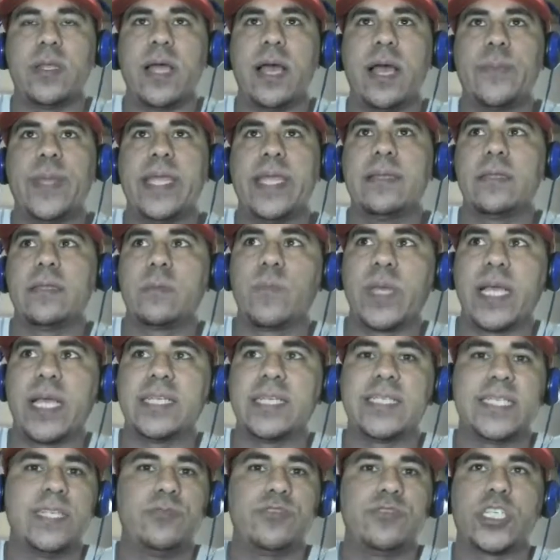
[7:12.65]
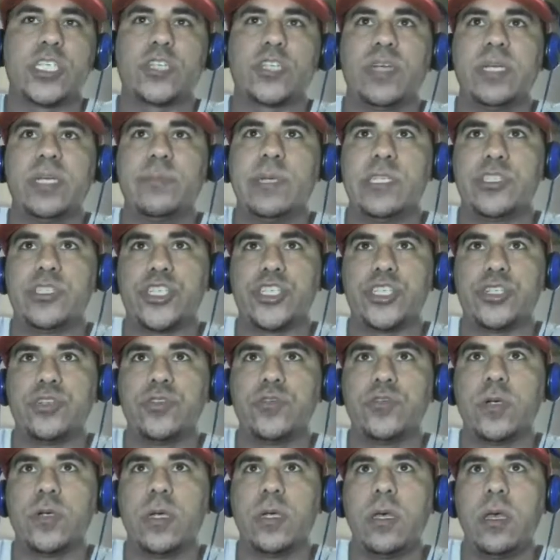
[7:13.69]
I mean, because he was screaming
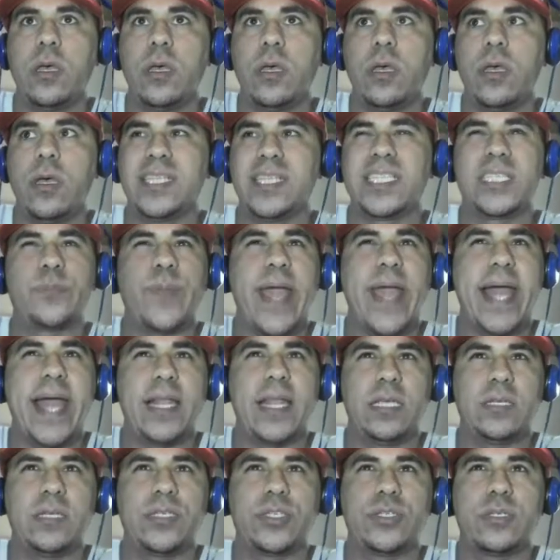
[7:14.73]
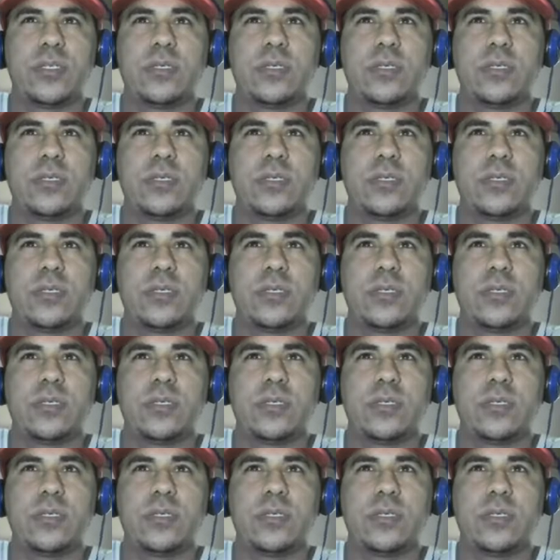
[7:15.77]
shoot in Spanish.